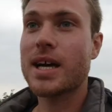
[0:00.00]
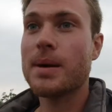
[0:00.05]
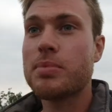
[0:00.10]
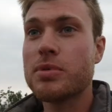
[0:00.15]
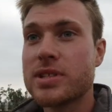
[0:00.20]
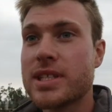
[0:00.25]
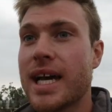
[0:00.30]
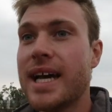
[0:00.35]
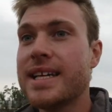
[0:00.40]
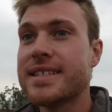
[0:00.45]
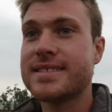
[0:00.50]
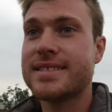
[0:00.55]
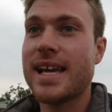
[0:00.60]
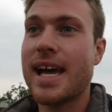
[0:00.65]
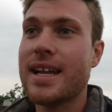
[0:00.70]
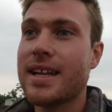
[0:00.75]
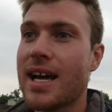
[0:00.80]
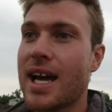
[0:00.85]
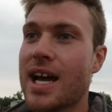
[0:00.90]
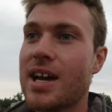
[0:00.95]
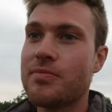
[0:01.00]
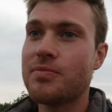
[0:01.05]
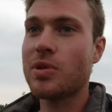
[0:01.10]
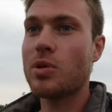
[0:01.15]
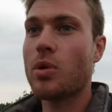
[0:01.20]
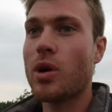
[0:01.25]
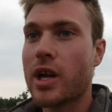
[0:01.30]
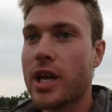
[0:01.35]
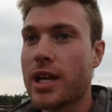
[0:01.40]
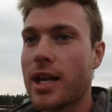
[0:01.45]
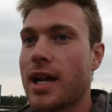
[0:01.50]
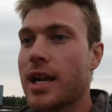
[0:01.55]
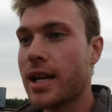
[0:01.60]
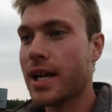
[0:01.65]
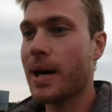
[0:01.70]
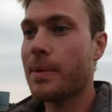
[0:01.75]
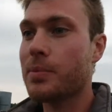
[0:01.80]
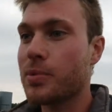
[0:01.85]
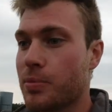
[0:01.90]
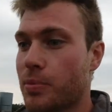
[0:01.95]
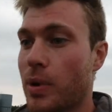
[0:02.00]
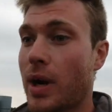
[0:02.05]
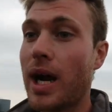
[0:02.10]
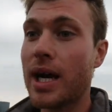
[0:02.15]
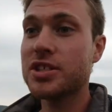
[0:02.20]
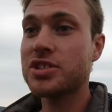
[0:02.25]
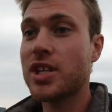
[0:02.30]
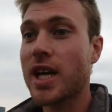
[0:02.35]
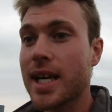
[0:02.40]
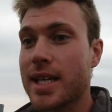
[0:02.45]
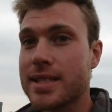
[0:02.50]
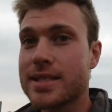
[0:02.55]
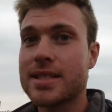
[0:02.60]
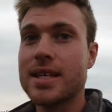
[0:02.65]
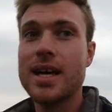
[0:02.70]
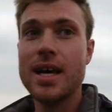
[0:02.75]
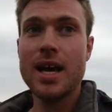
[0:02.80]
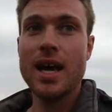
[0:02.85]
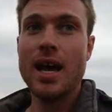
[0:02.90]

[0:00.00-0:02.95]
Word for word: couple days, Dad and I have been working on a couple projects,